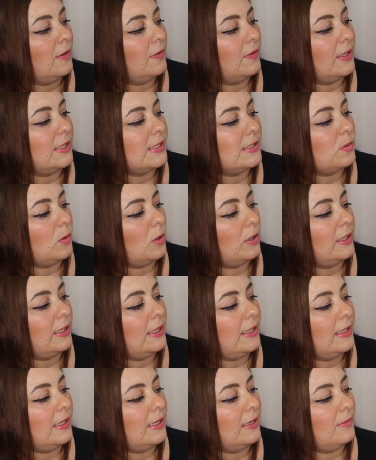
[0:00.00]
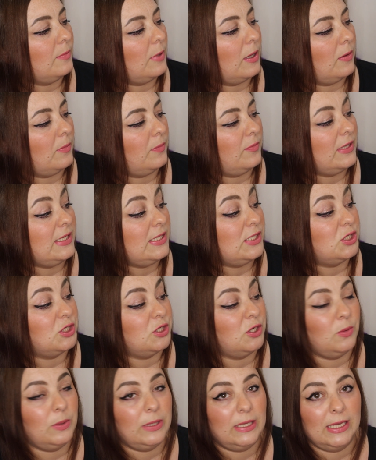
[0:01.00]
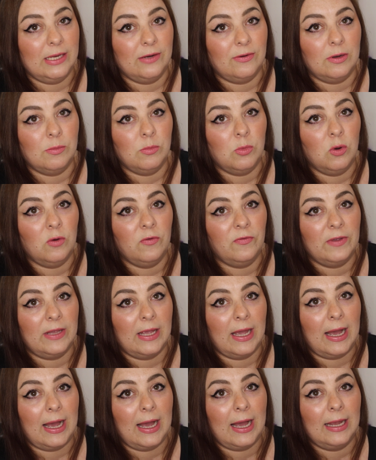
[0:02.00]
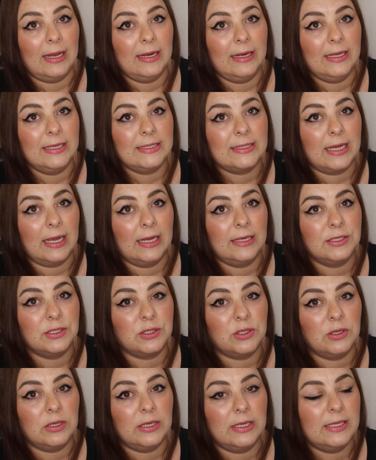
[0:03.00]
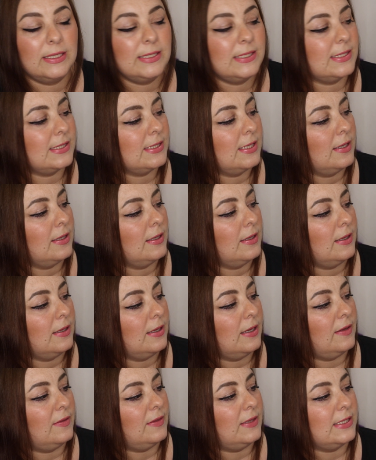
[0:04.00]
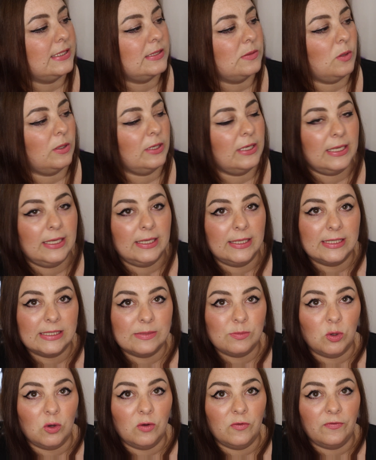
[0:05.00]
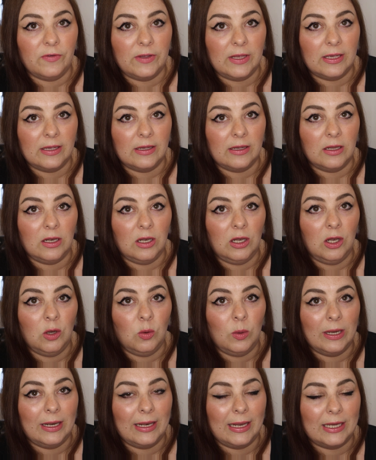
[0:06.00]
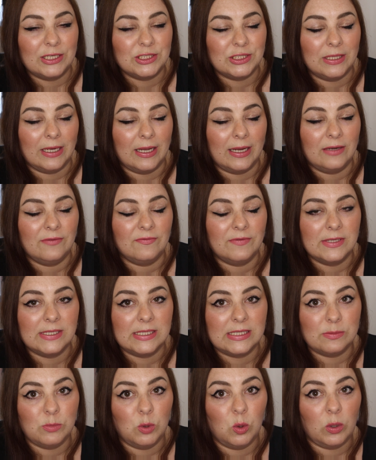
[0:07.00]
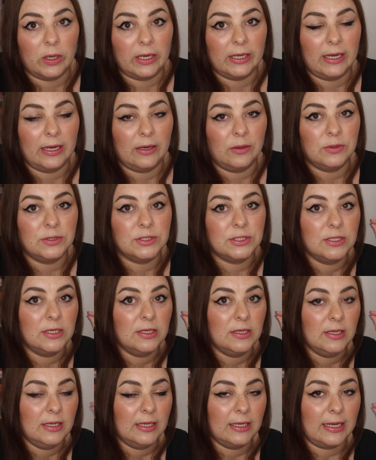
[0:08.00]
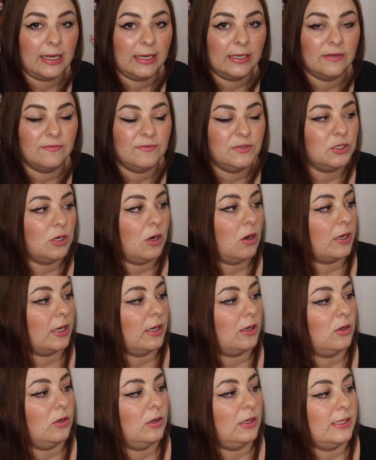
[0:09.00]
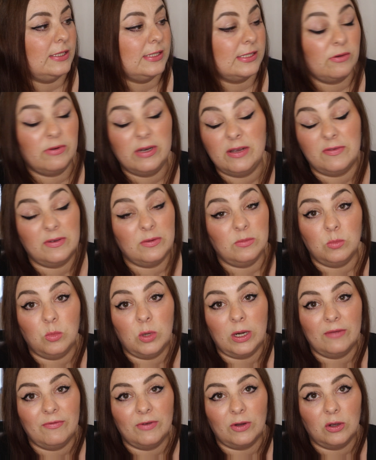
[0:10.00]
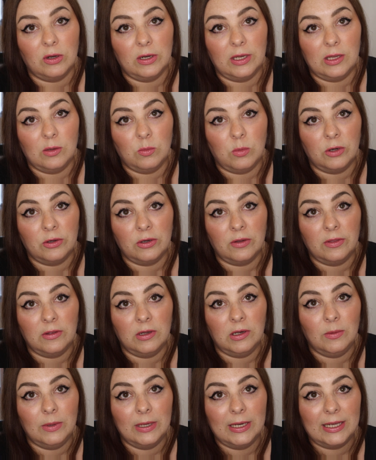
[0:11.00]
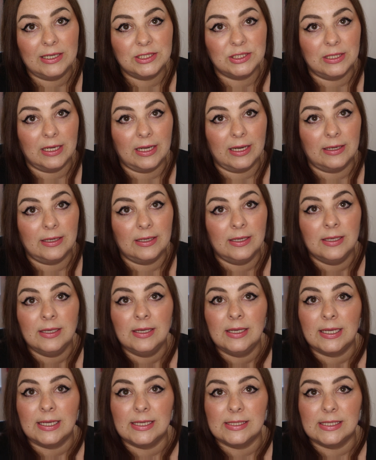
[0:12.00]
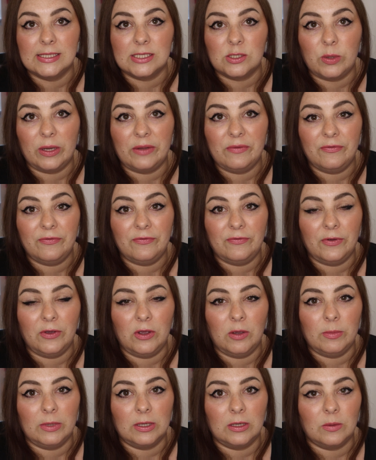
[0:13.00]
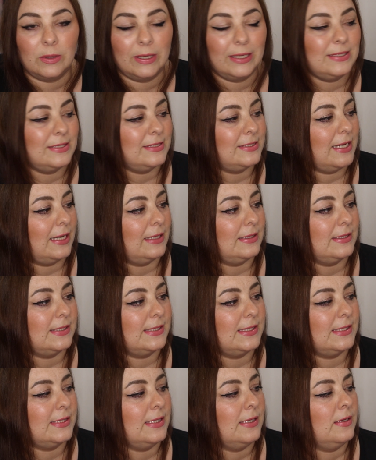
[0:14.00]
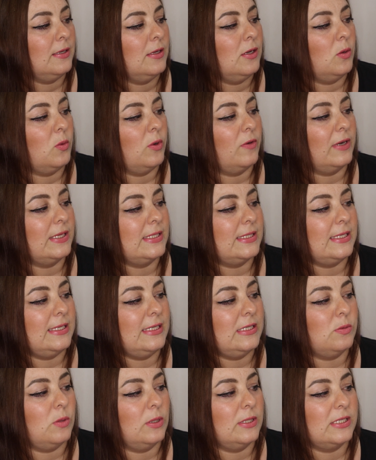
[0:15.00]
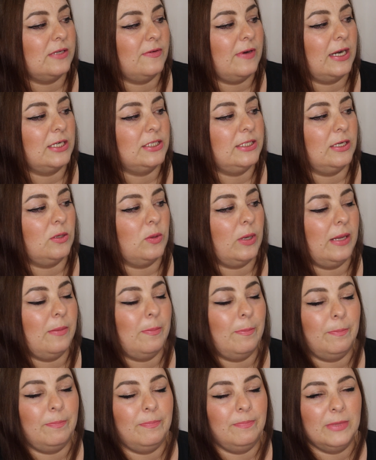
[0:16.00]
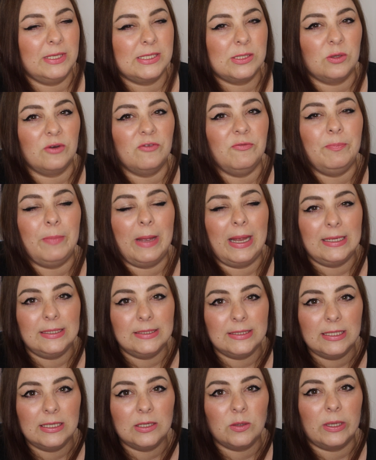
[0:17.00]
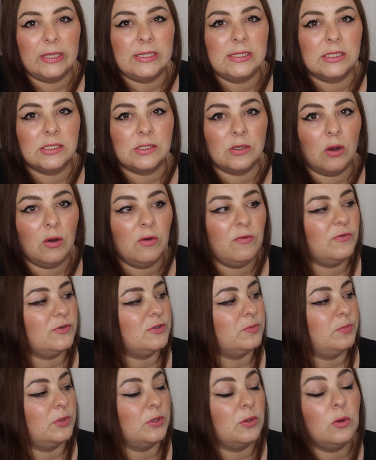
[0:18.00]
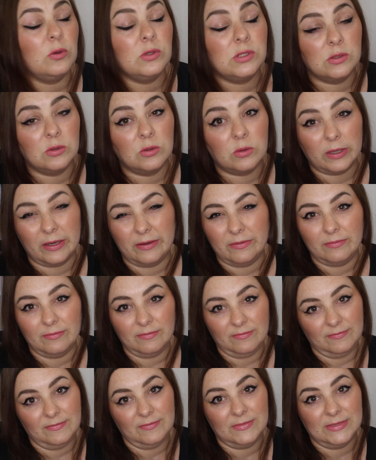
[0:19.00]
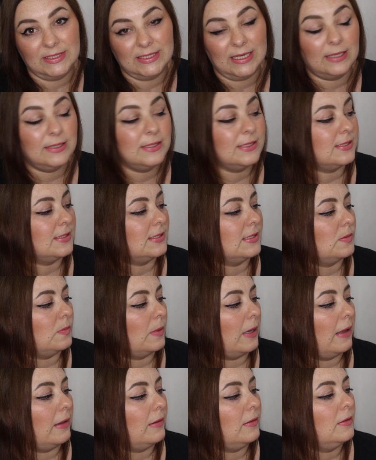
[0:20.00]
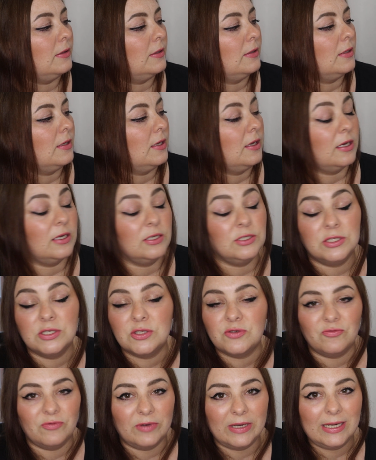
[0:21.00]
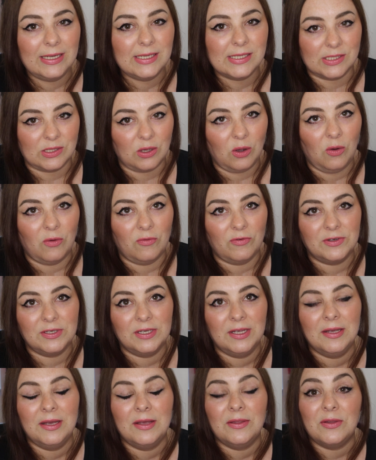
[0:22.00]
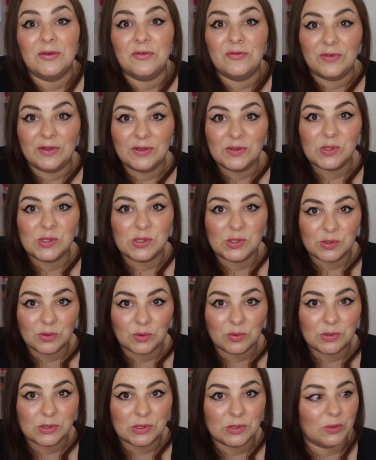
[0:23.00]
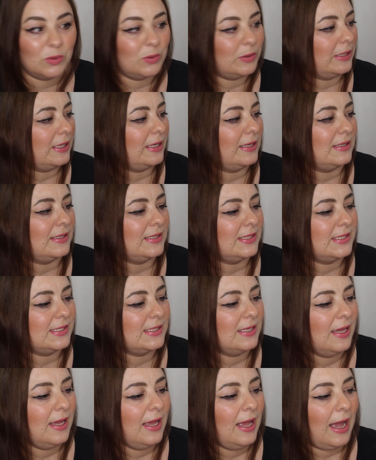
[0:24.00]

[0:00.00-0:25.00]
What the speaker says: This one here, well, these two here are more for your eyelid kind of colours. And this one here is more for your lower lash line for smoking out kind of darker colours, or even whatever colour you want on the lower lash line, because it's quite firm and quite dense. Whereas these ones are actually quite sort of bendy, quite soft, but also quite dense as well. And just really soft, but feels so, so nice.